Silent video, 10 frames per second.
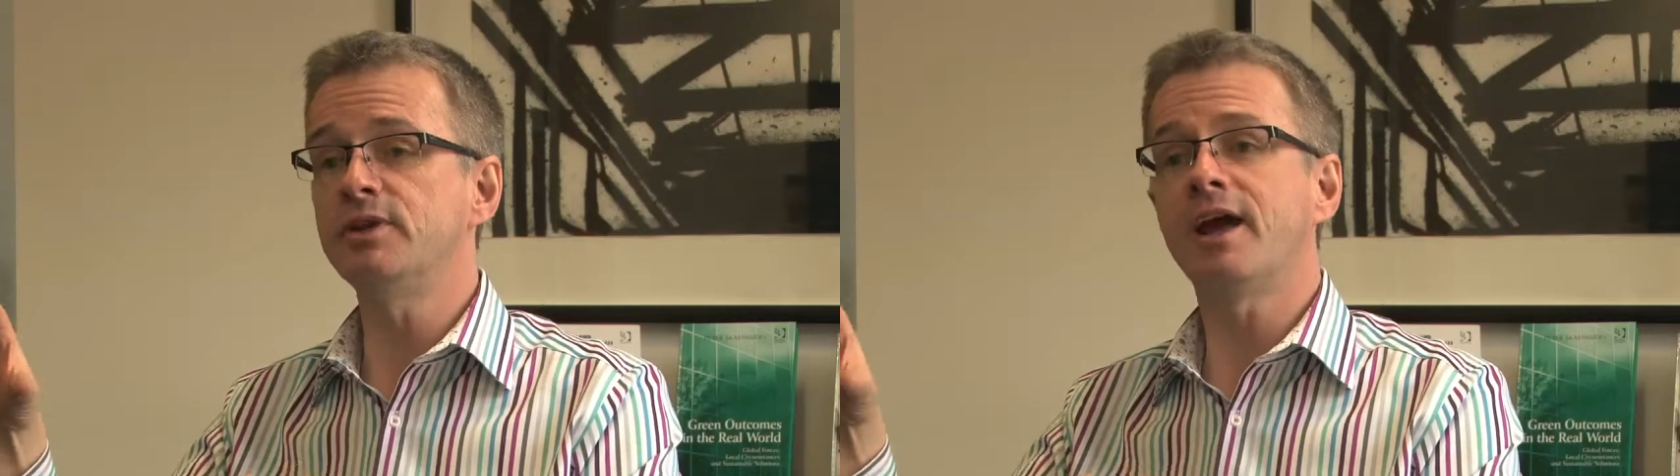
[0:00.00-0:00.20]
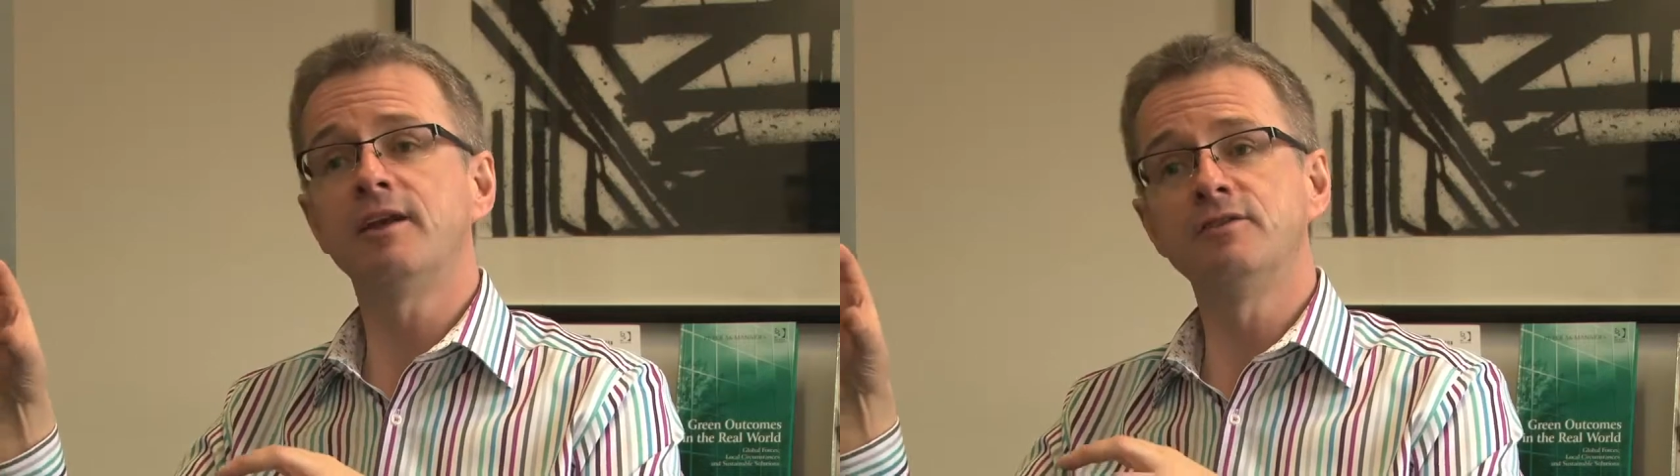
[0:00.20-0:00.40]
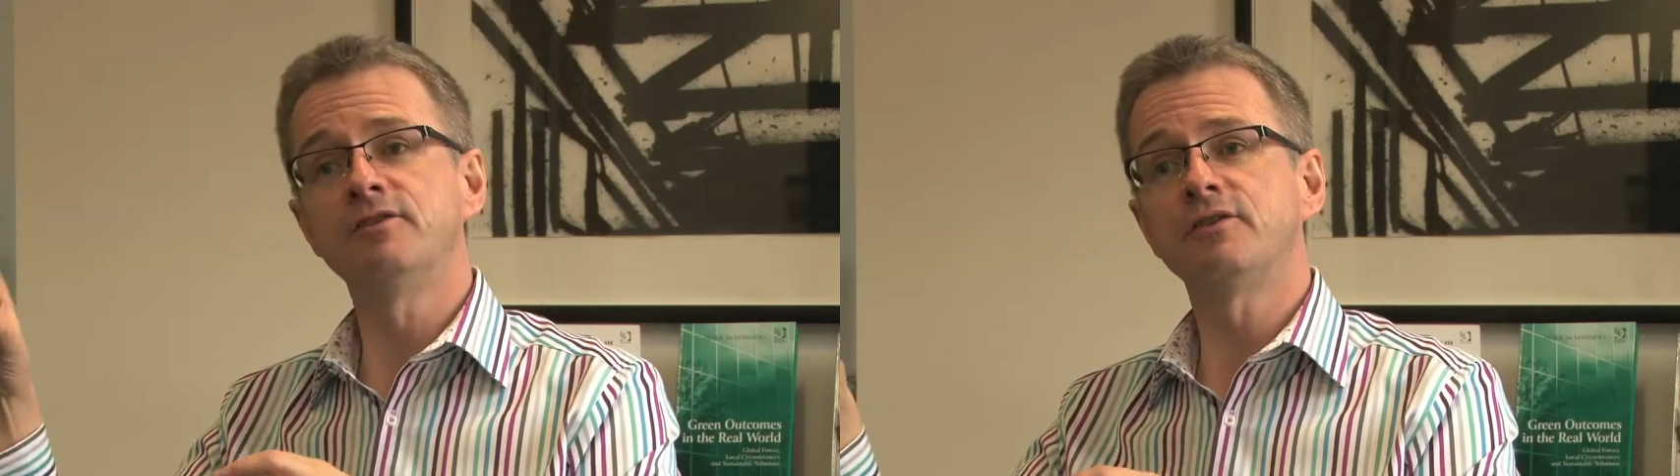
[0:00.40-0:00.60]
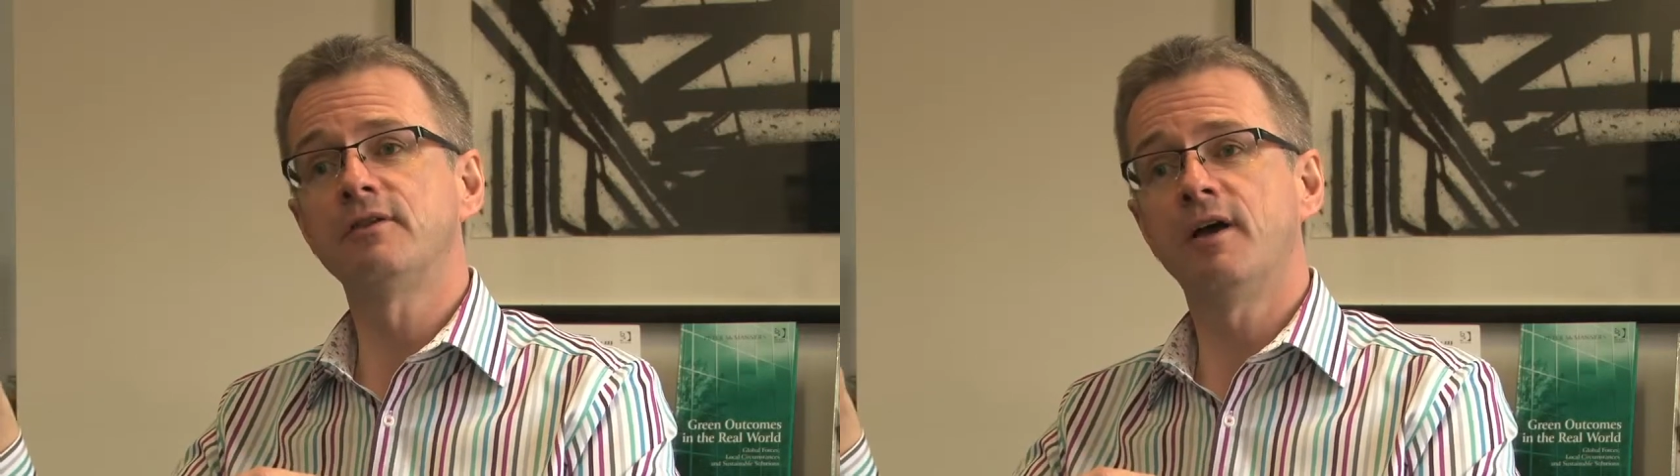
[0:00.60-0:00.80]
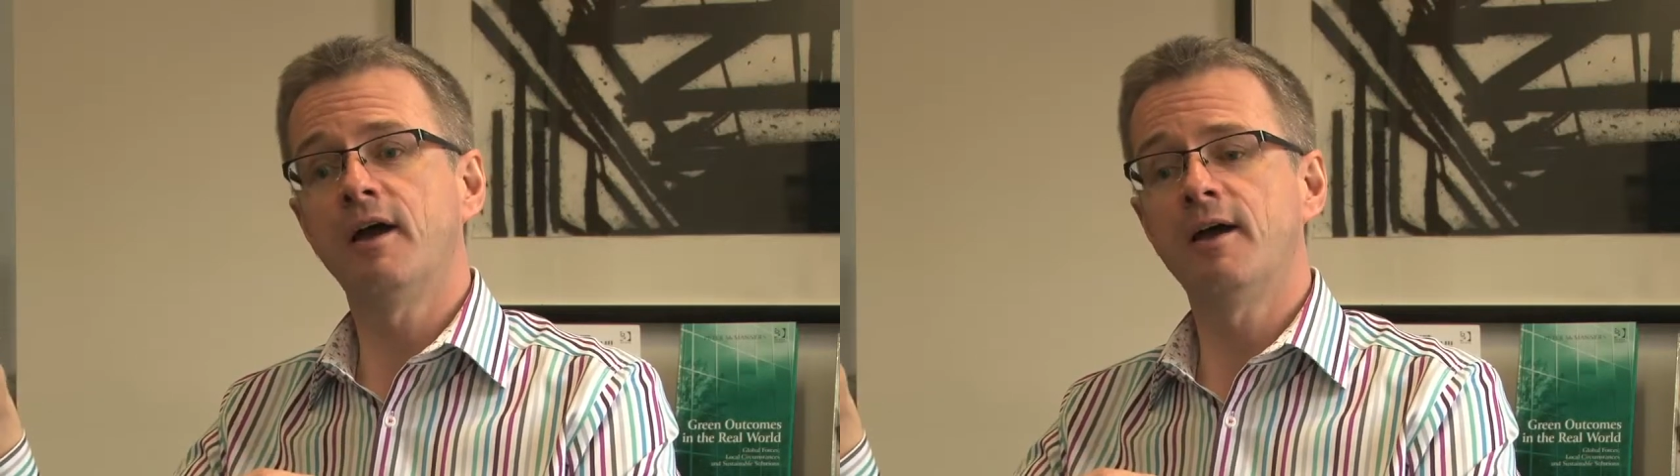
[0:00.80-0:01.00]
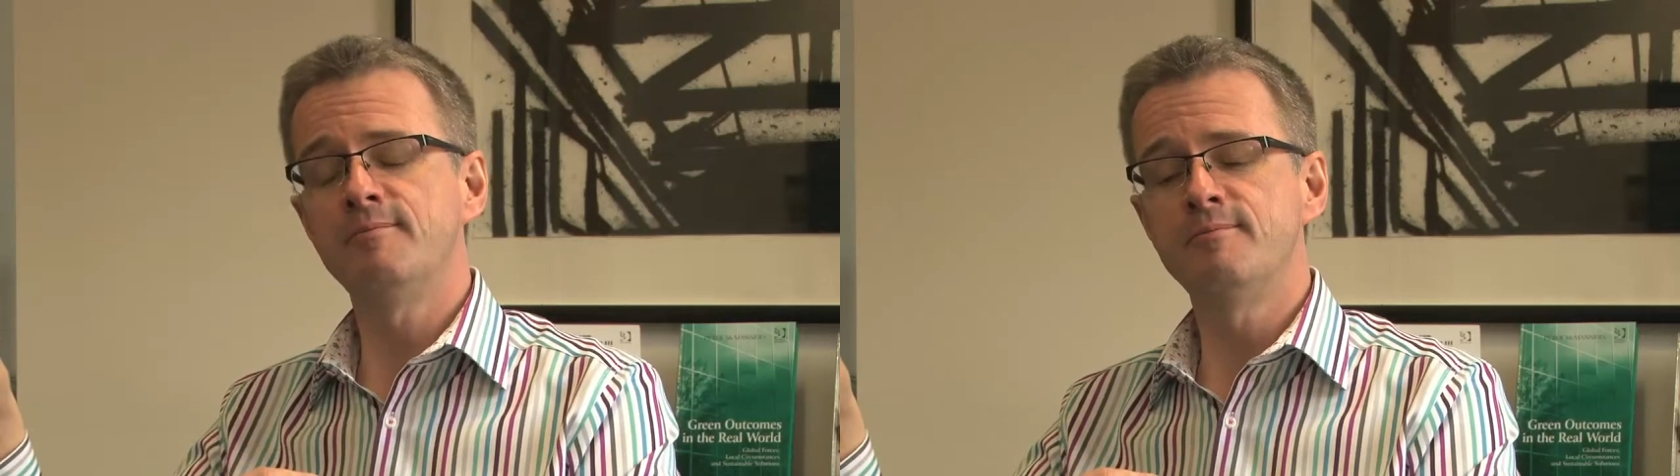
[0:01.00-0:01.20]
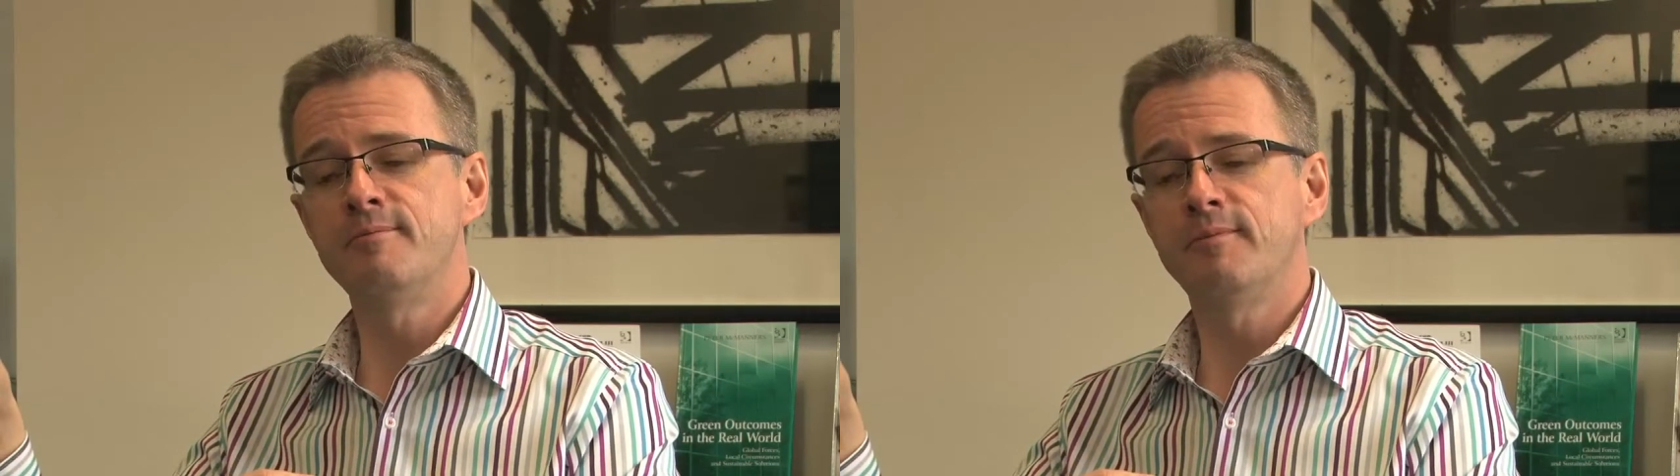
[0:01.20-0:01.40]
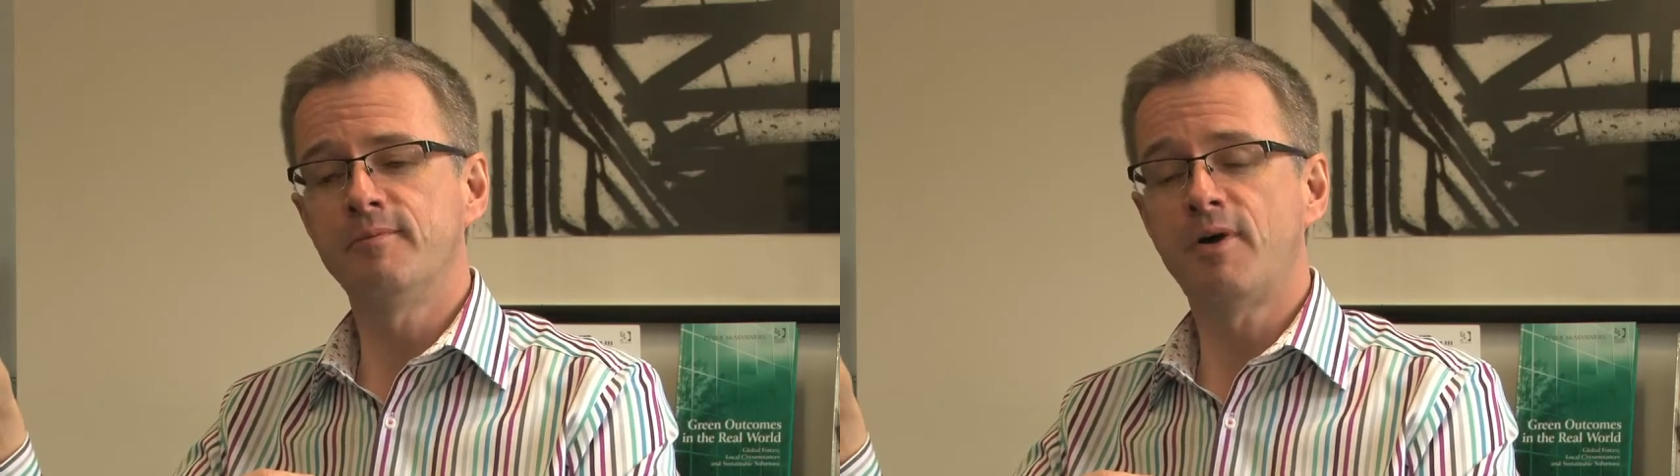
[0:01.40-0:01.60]
and
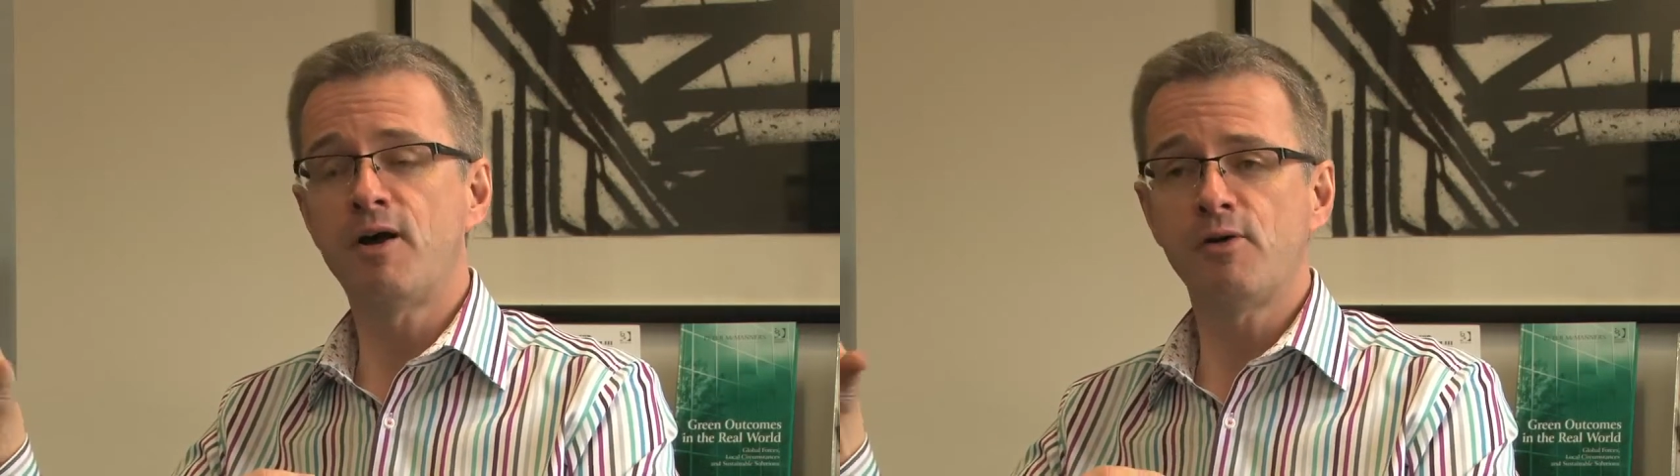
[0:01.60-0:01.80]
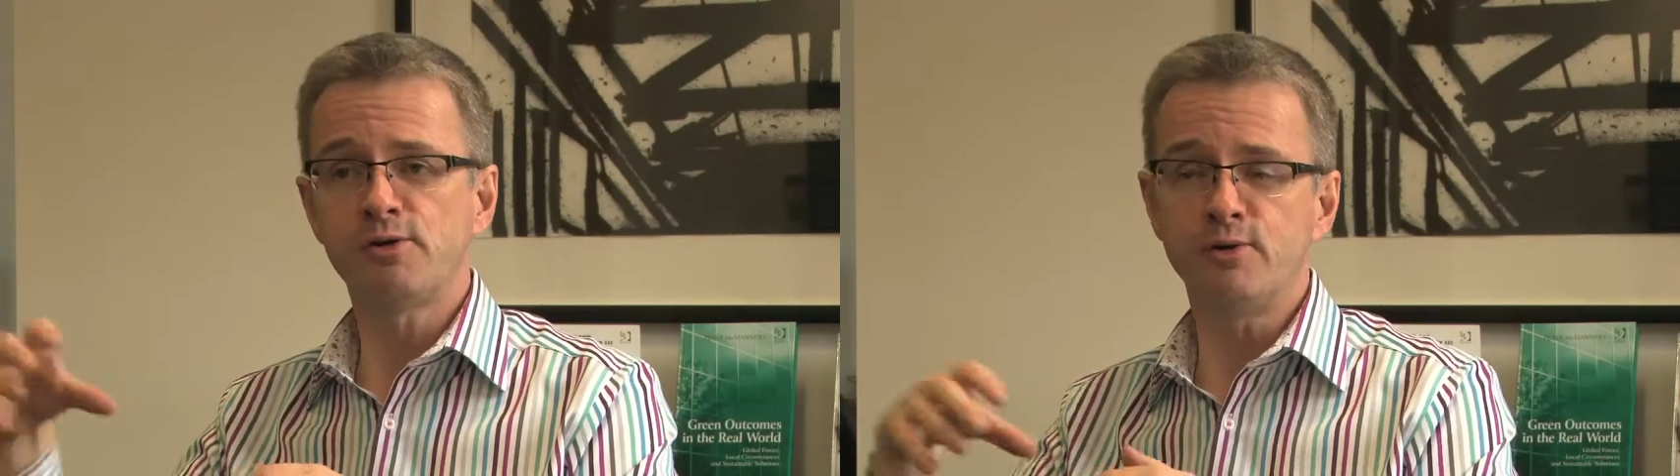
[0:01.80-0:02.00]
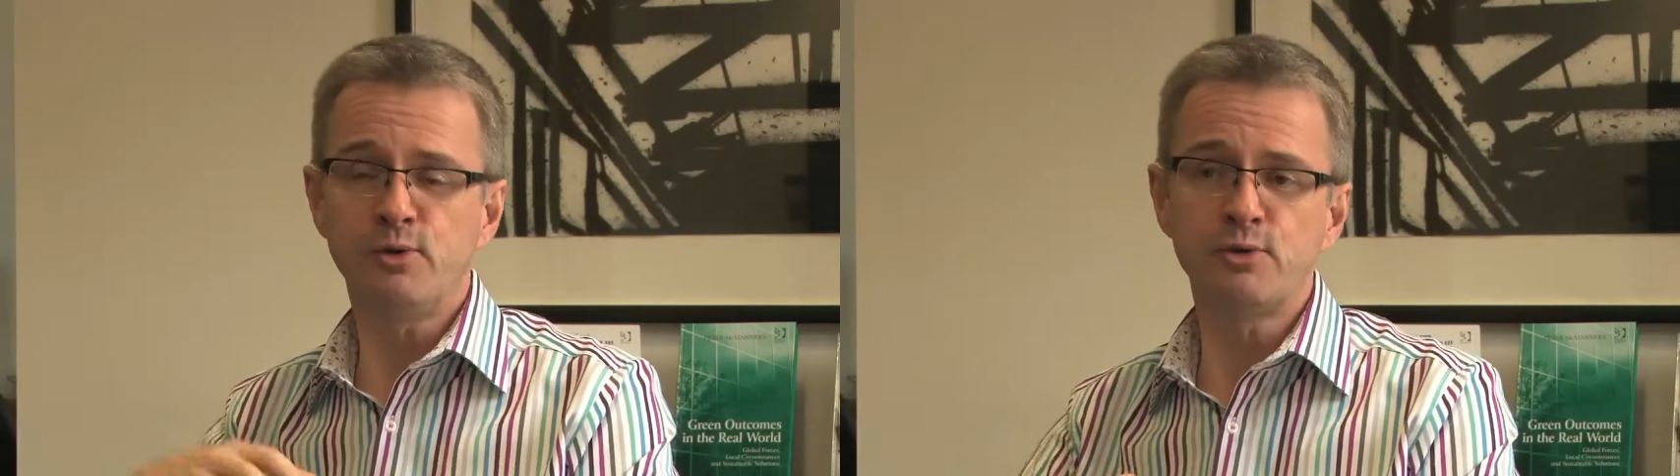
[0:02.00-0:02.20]
hierarchical